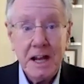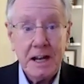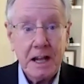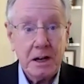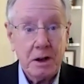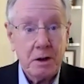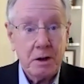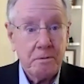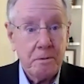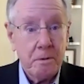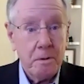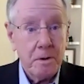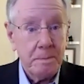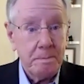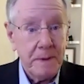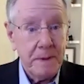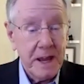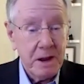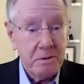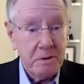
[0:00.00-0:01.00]
I look forward to
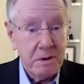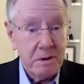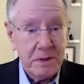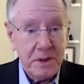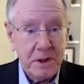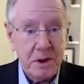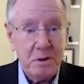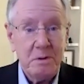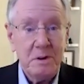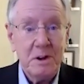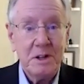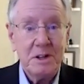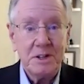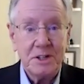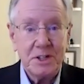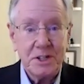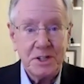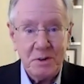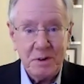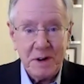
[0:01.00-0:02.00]
being with you
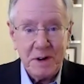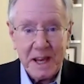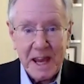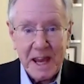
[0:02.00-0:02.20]
soon